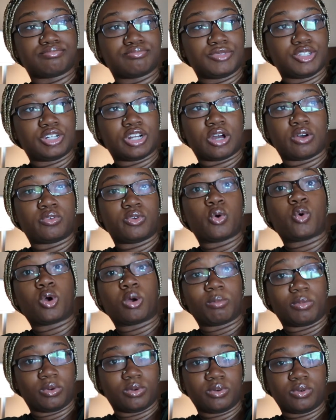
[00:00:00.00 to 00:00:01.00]
you know,
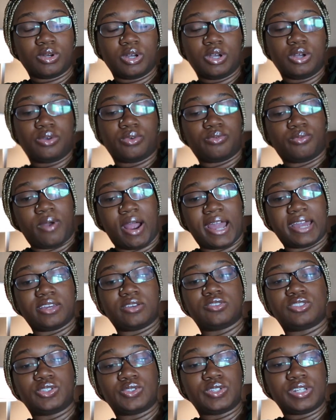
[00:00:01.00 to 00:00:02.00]
normal, right?
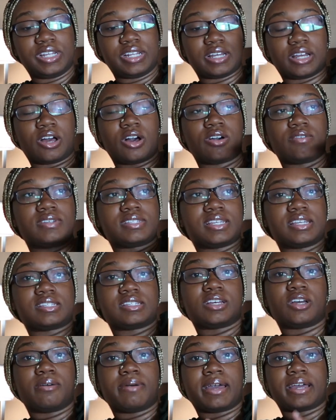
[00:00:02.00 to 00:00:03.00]
You do need a COVID test
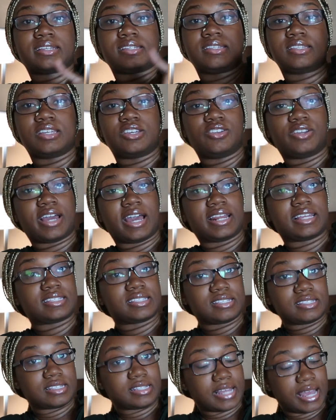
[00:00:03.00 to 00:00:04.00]
to go back into the United
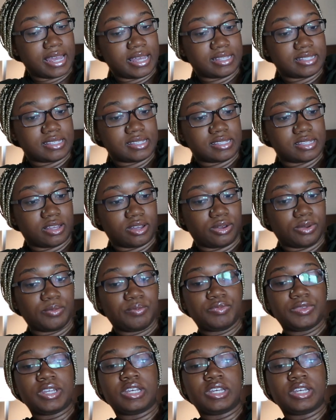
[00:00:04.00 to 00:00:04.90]
States though.